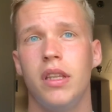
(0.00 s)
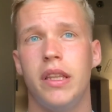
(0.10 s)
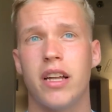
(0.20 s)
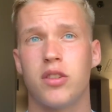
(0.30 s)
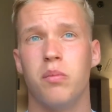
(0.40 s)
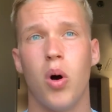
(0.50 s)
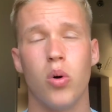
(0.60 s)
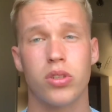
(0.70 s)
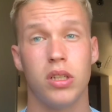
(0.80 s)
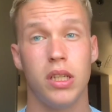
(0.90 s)
that's
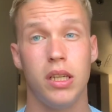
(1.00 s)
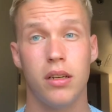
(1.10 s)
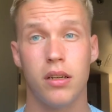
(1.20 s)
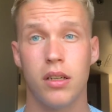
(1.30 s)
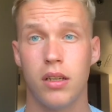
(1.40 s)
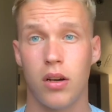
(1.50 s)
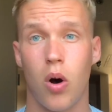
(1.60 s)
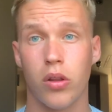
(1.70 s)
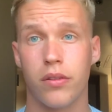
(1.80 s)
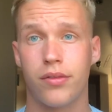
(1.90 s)
mostly
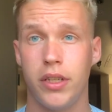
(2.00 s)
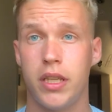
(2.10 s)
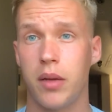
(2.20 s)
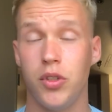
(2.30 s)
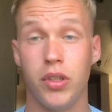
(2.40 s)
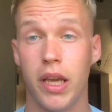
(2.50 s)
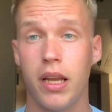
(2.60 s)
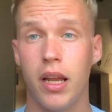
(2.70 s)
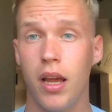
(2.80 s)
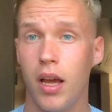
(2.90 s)
all the free time you get.
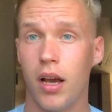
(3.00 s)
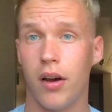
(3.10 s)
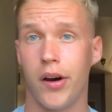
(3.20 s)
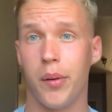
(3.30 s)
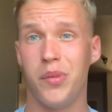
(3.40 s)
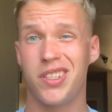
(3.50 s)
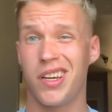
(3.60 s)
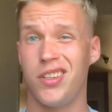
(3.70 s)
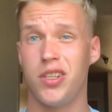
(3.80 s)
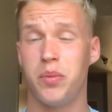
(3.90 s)

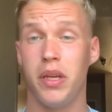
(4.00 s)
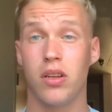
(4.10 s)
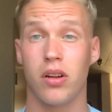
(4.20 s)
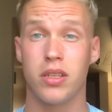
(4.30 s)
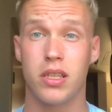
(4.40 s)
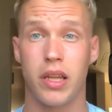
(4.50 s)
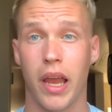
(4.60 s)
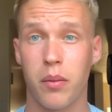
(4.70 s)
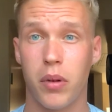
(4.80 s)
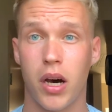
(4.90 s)
Besides just being on
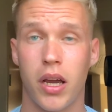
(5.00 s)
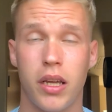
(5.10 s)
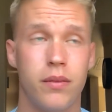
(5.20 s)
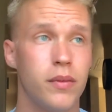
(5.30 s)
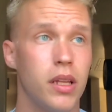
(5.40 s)
standby,